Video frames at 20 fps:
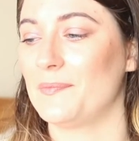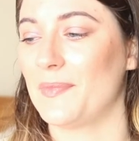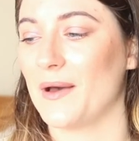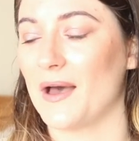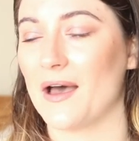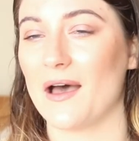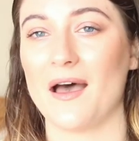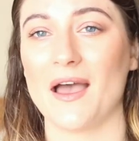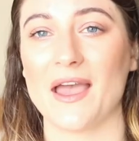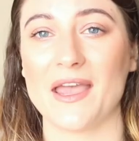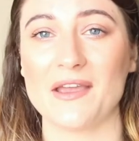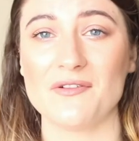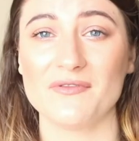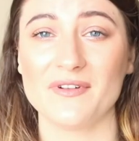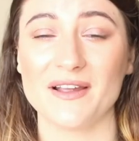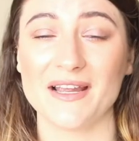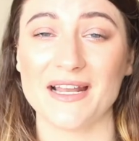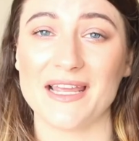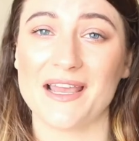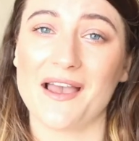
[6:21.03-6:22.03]
But I
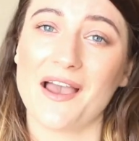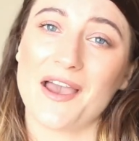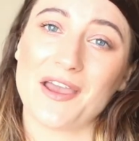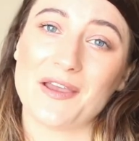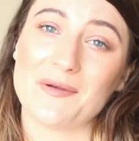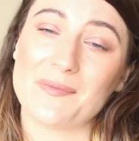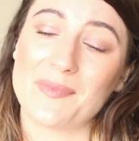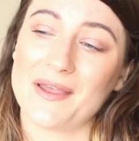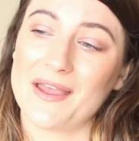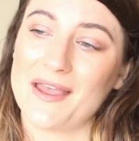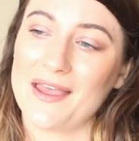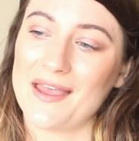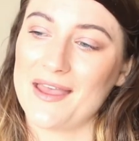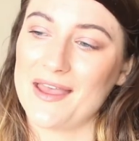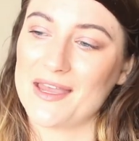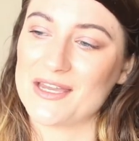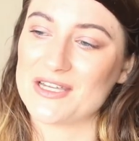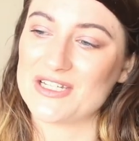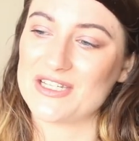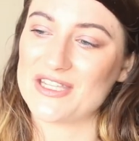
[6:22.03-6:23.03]
really hope
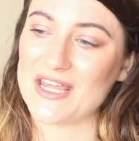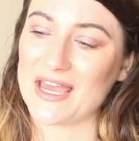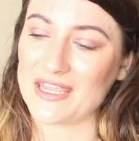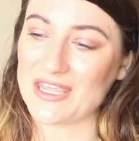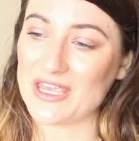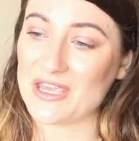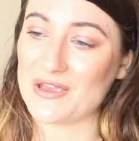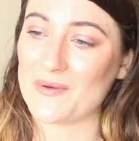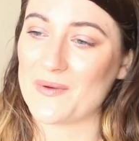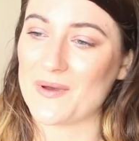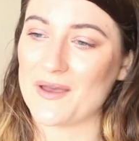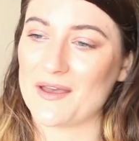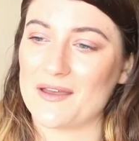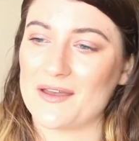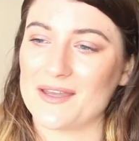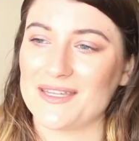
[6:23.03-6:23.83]
that you